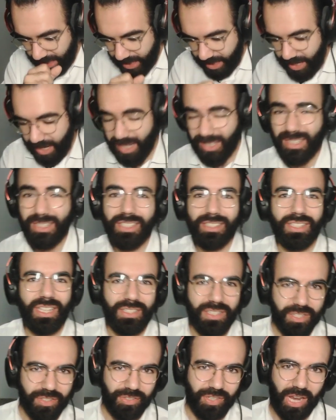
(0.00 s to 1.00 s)
is
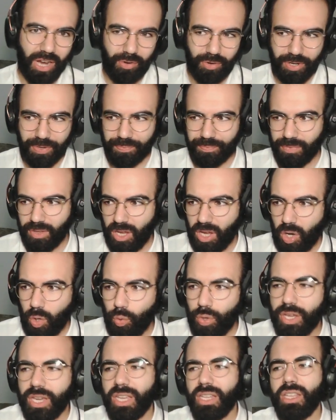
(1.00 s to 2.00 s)
necessary.
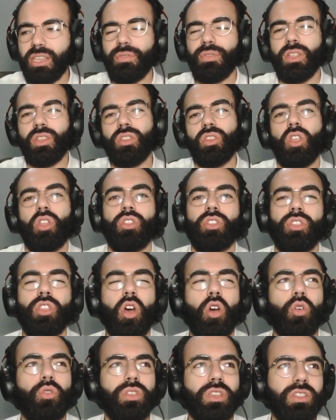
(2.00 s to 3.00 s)
We can even
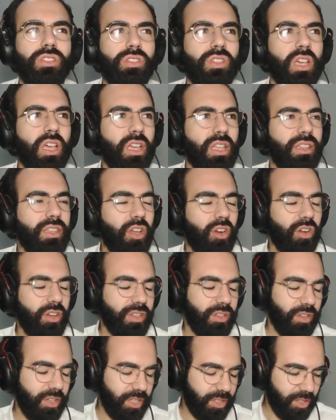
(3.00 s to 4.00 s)
know this
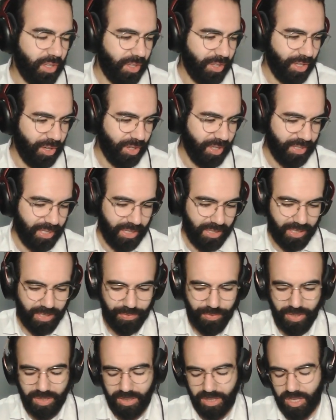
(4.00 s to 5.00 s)

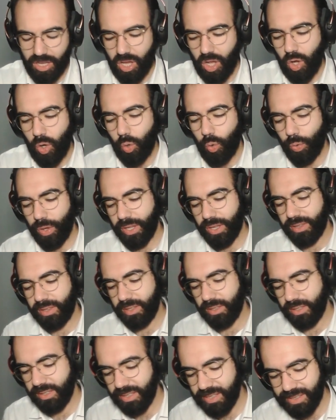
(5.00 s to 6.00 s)
neuroscientifically
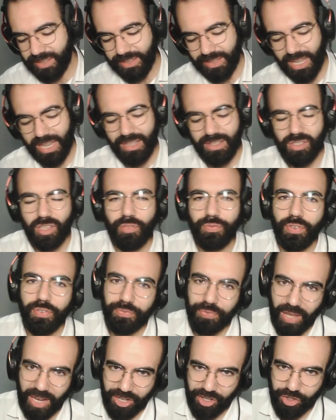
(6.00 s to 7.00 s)
with states of
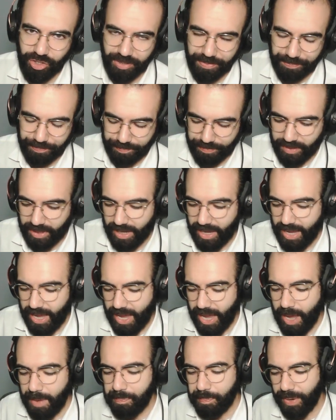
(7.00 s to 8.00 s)
affection.
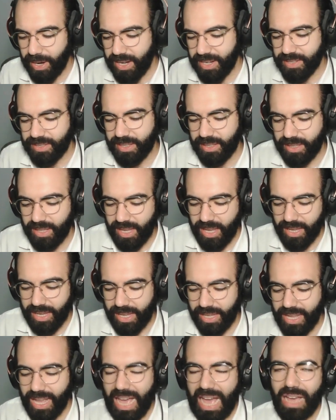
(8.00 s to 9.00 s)
A person
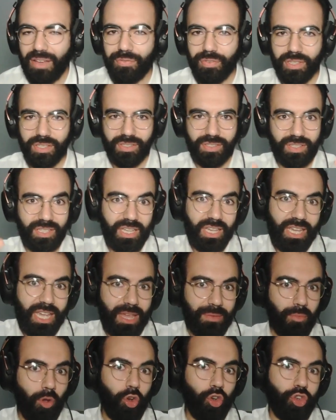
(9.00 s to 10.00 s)
can have his
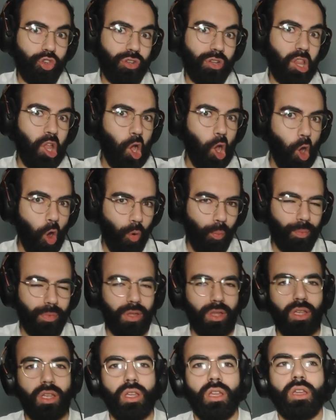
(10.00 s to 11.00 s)
emotional home
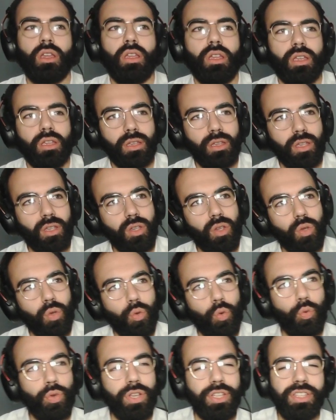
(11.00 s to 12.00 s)

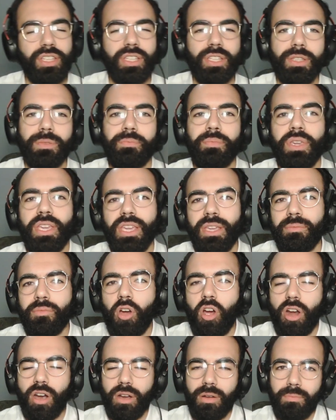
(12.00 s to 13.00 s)
with it being
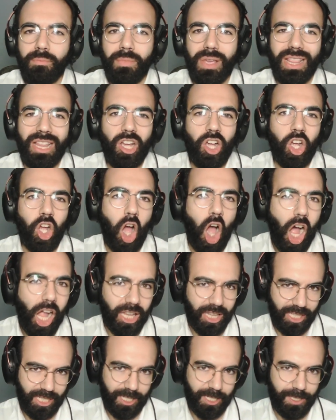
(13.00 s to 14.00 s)
more
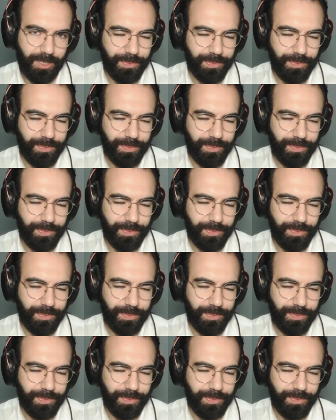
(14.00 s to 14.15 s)
melancholic,